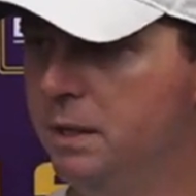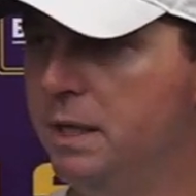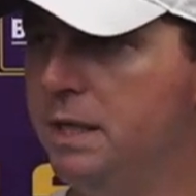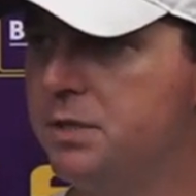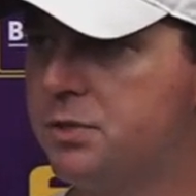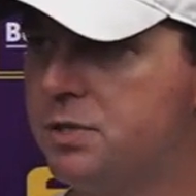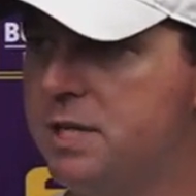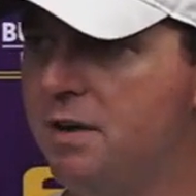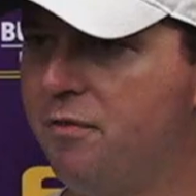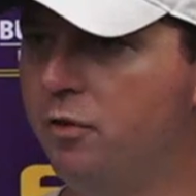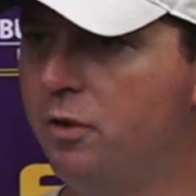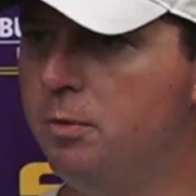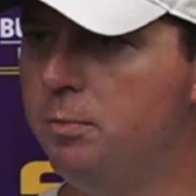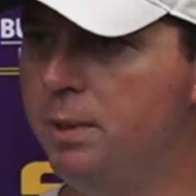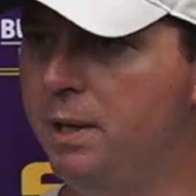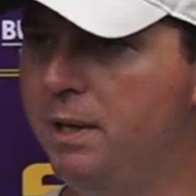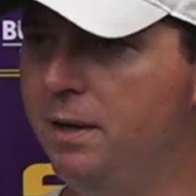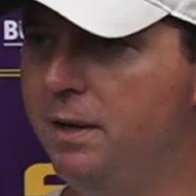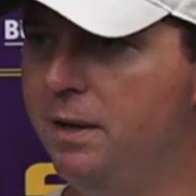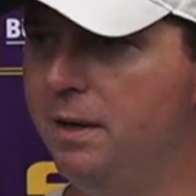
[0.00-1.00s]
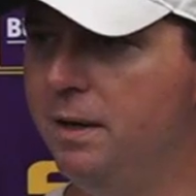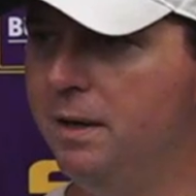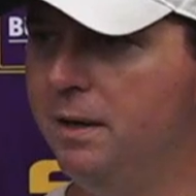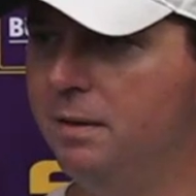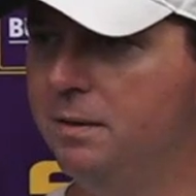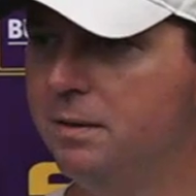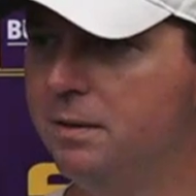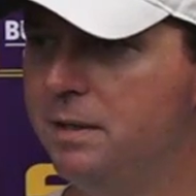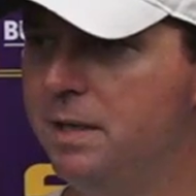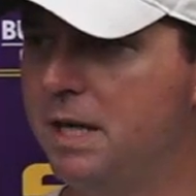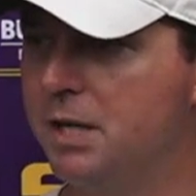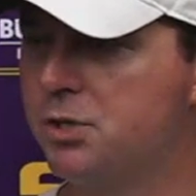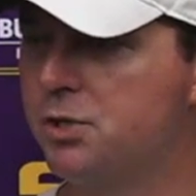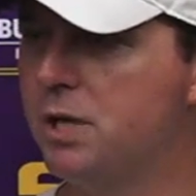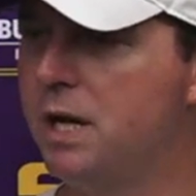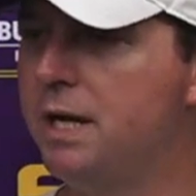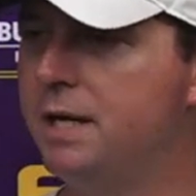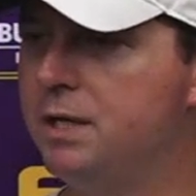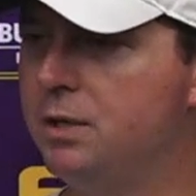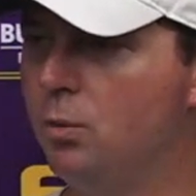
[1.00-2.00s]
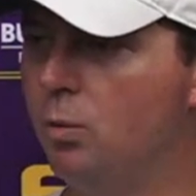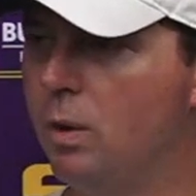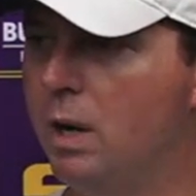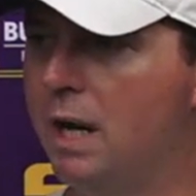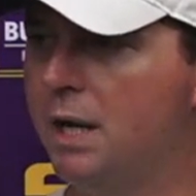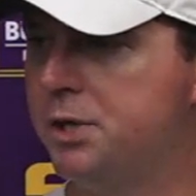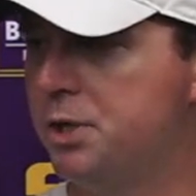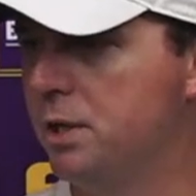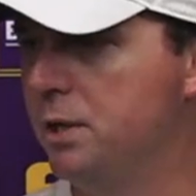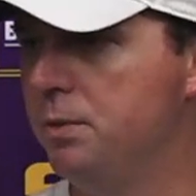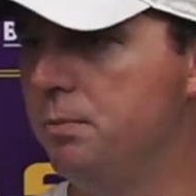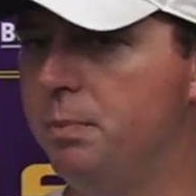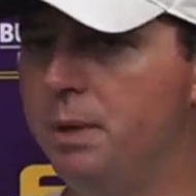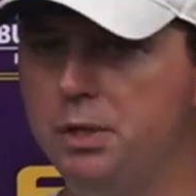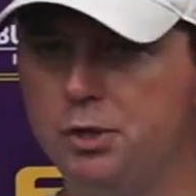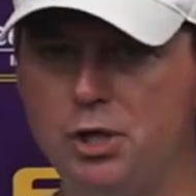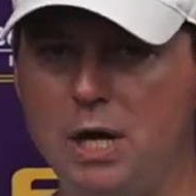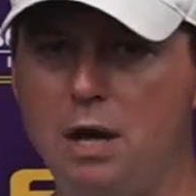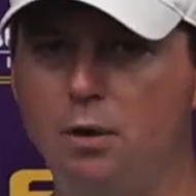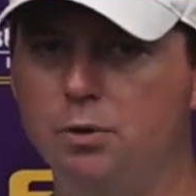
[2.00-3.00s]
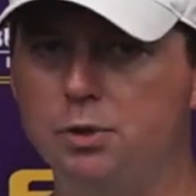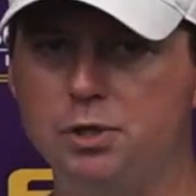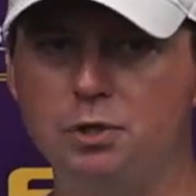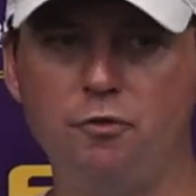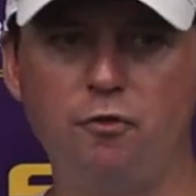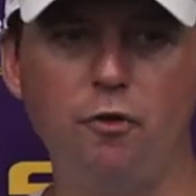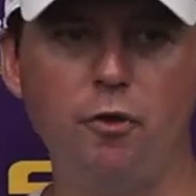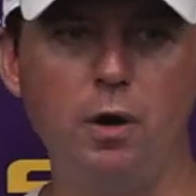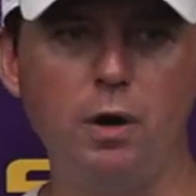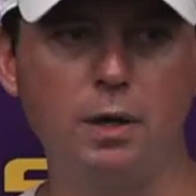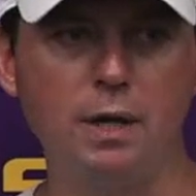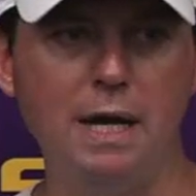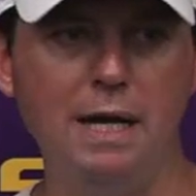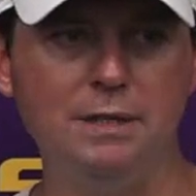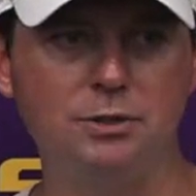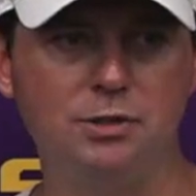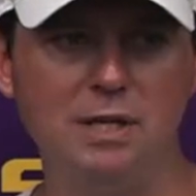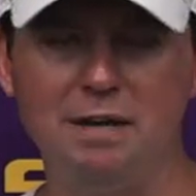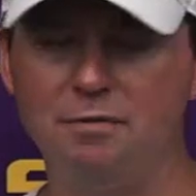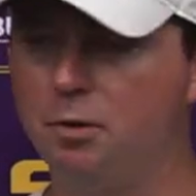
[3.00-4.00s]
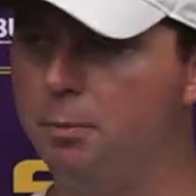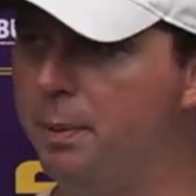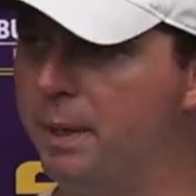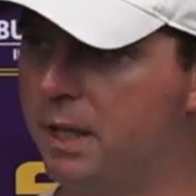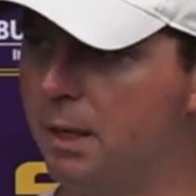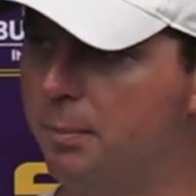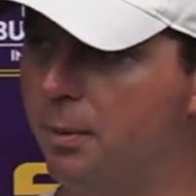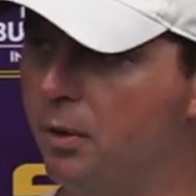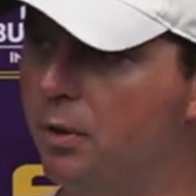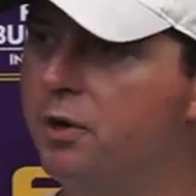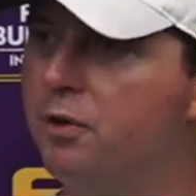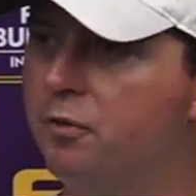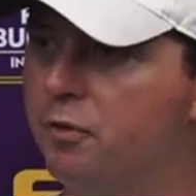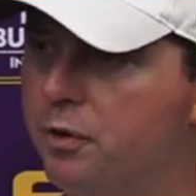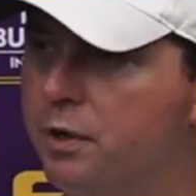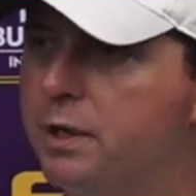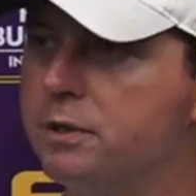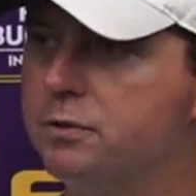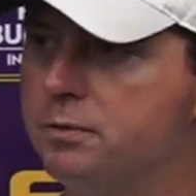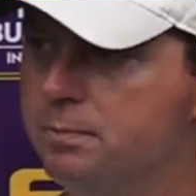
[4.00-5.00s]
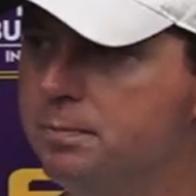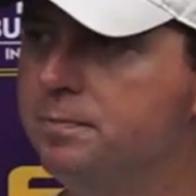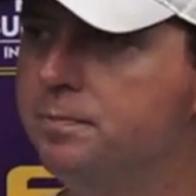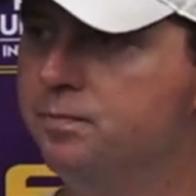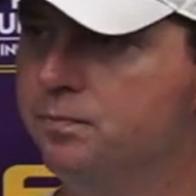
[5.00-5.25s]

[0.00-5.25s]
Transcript: it's definitely been exciting to watch and been challenging for our guys to have to pick up all the different things.